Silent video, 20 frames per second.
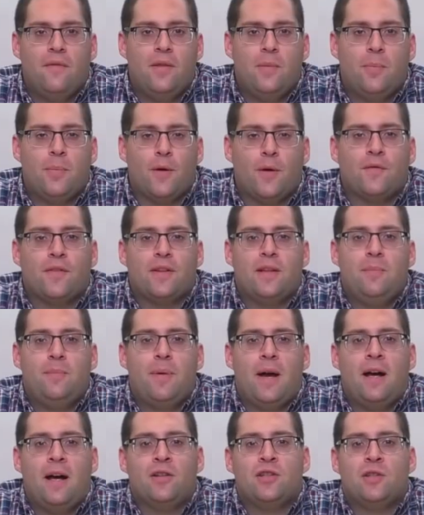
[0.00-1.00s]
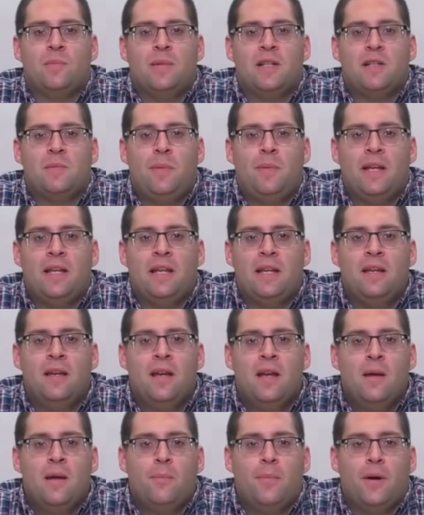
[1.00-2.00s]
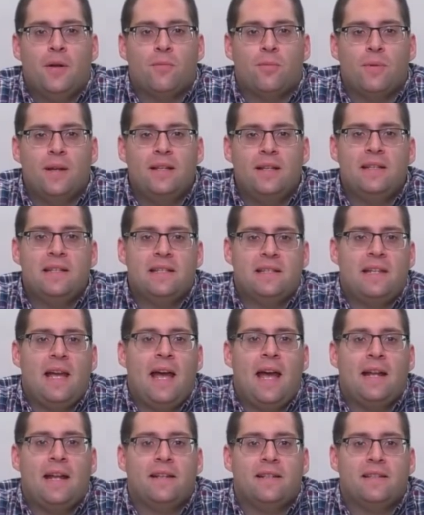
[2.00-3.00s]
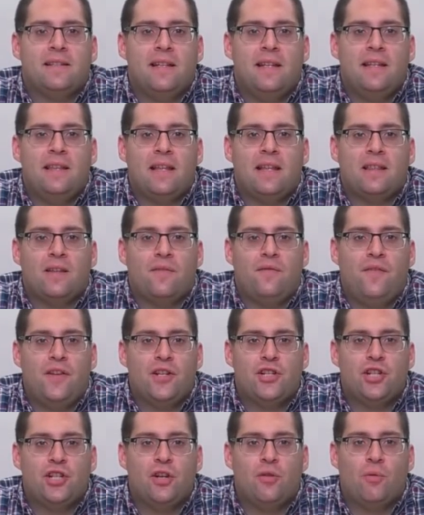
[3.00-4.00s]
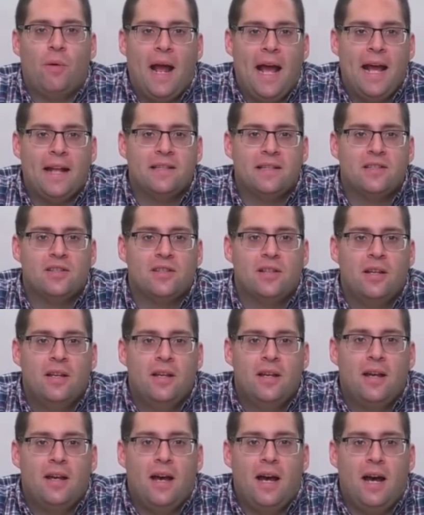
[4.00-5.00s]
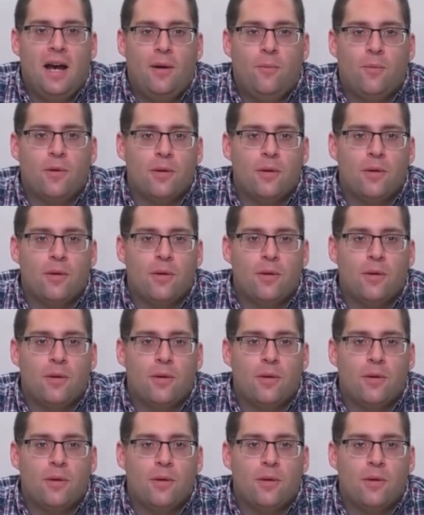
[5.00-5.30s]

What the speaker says: perfectly polished Miss Piggy, but really sad to see that the fishing rats were